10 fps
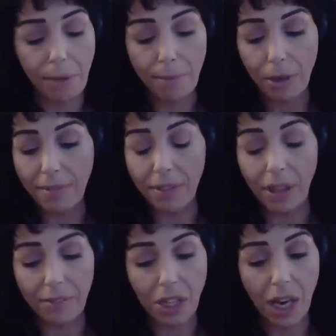Maybe you have a
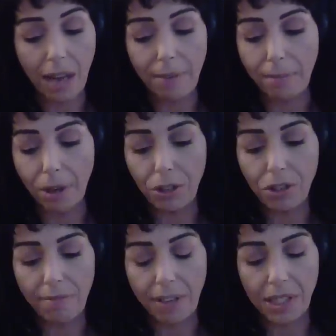lot of time and
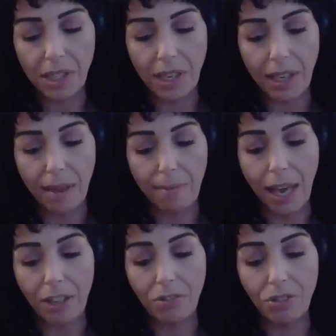emotion invested in them
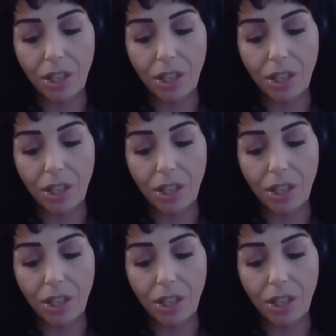and